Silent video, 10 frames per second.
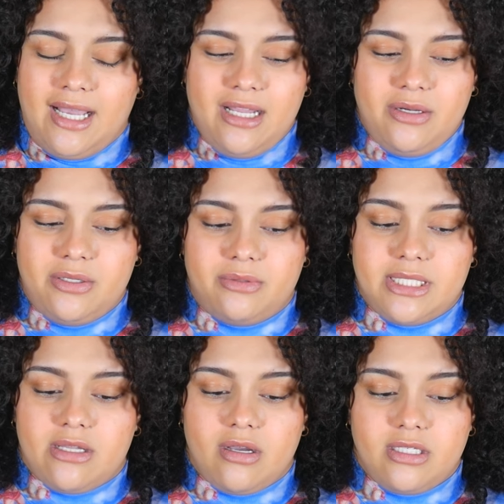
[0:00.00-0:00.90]
I don't know.
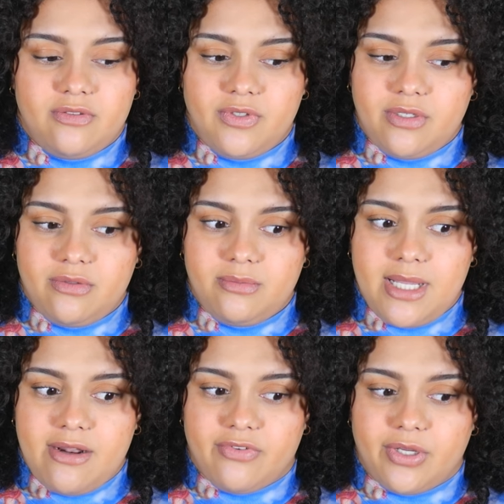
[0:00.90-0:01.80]
It's hard to feel
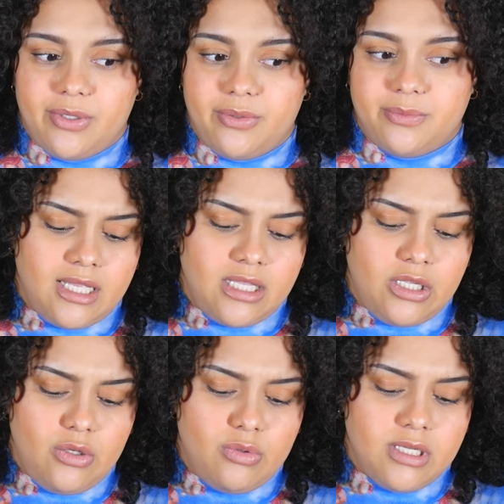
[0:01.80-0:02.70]
bad for you. Like,
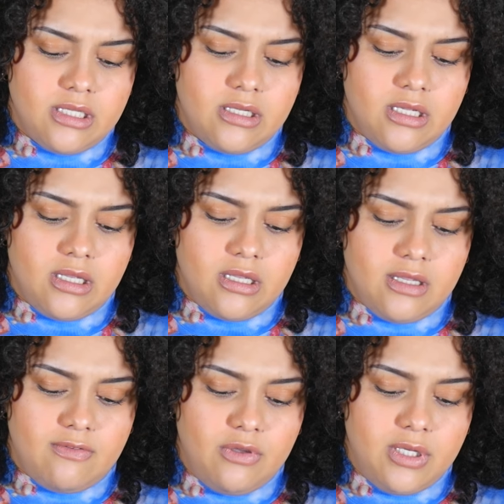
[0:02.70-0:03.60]
you could,
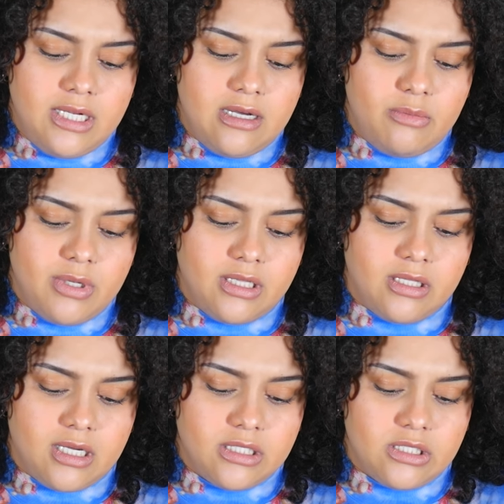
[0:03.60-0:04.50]
if you need help with
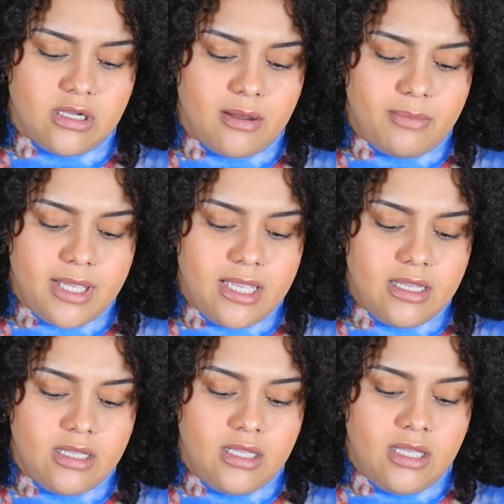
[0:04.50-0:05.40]
thought
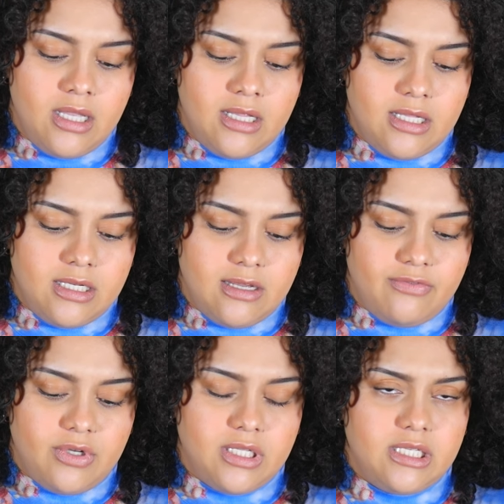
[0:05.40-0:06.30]
stopping, then
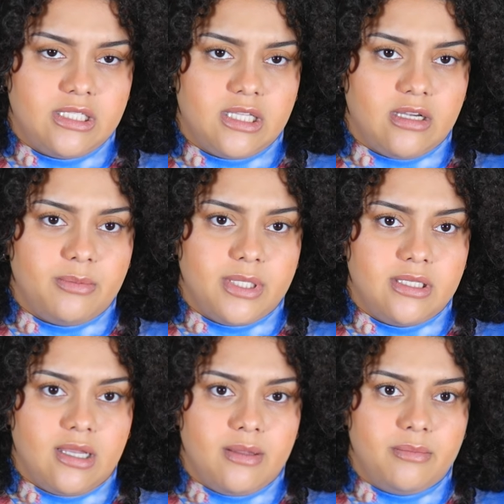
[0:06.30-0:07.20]
definitely it's therapy
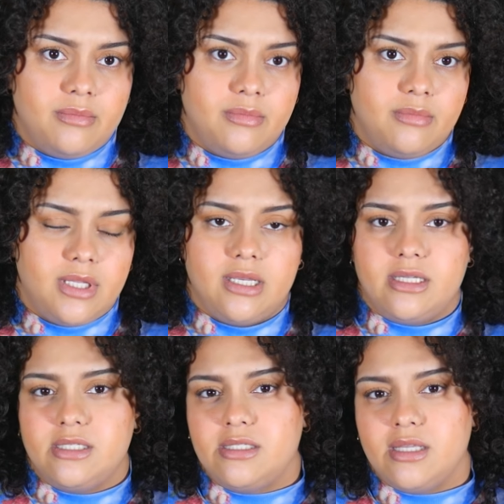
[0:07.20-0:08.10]
time
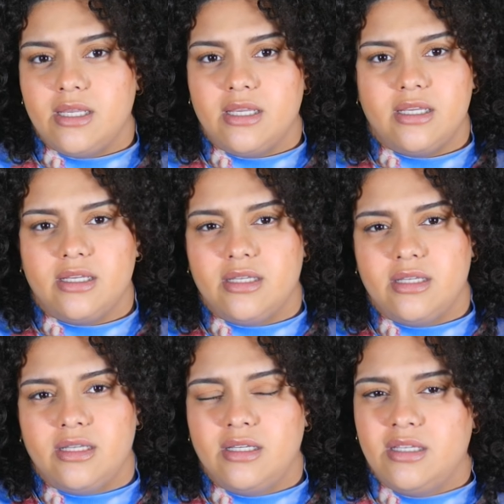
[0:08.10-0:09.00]
because it's like,
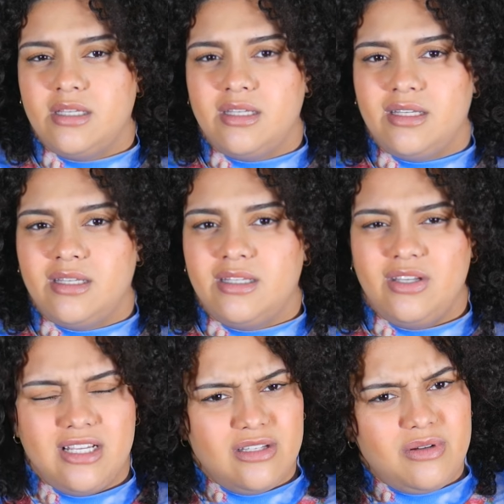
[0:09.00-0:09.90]

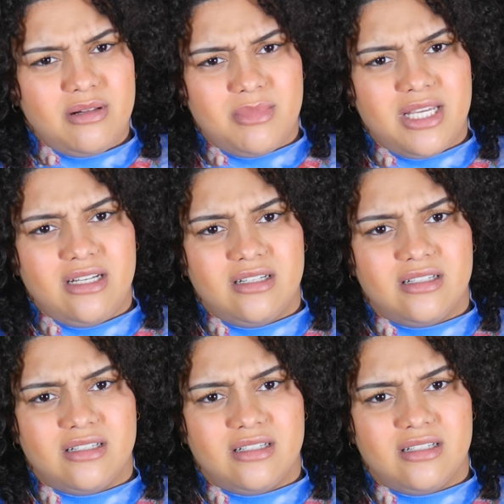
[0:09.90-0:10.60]
you guys know what I mean?